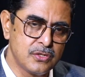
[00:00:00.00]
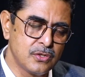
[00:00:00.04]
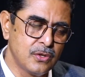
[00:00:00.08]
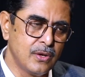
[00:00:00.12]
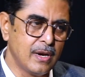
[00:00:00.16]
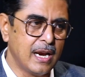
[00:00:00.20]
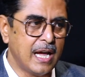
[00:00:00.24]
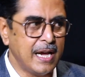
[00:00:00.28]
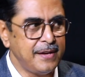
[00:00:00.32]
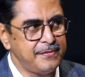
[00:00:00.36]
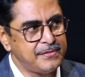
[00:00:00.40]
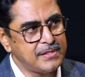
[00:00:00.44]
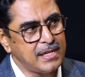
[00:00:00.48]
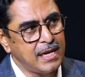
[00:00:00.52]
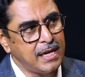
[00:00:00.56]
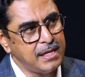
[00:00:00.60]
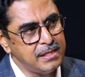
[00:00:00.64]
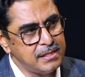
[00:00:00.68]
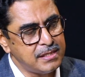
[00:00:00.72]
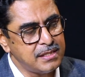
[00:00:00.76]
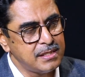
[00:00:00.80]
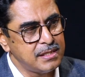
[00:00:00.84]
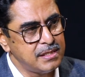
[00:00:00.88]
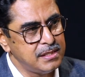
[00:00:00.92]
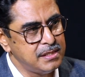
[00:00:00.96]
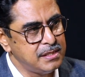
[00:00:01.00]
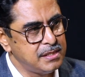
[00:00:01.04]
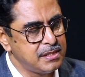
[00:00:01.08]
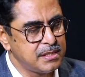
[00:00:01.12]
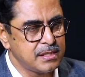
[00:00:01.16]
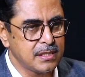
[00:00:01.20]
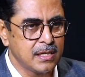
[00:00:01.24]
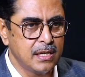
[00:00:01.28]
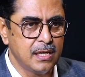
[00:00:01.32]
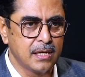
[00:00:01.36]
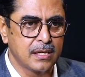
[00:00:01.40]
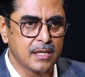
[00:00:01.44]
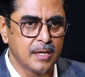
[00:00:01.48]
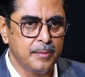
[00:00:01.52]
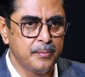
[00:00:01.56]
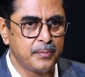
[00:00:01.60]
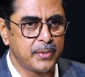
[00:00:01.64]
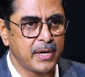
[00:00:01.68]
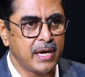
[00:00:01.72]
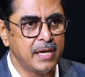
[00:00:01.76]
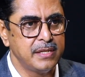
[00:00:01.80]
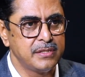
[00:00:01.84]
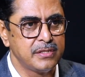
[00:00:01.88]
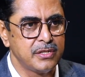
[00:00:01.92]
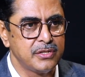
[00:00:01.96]
So life sciences
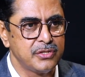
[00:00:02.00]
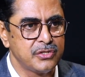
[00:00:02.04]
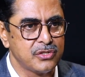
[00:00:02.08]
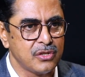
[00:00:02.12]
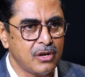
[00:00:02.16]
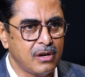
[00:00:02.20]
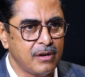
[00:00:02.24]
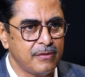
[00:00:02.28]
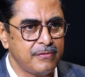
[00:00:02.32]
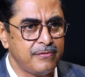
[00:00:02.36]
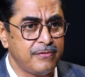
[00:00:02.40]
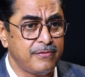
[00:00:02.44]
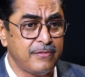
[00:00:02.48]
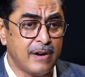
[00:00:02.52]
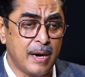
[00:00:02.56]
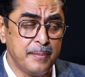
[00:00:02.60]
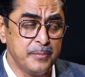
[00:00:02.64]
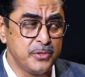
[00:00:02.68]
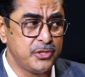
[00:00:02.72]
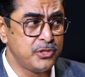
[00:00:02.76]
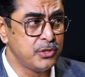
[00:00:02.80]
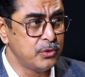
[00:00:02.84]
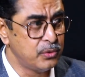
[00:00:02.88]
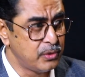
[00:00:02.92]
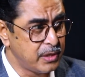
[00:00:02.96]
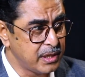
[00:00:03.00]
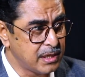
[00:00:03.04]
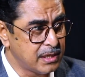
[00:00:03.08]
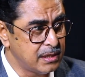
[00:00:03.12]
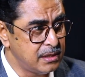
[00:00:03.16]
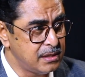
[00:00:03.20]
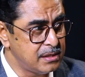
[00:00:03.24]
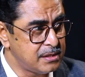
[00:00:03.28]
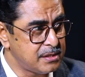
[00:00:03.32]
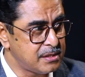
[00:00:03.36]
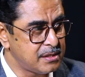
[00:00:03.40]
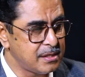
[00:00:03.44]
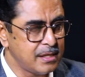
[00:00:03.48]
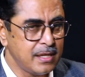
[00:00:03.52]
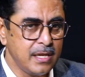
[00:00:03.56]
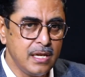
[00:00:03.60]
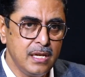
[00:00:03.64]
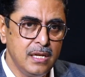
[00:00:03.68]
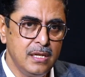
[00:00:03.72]
comprises of pharmaceuticals,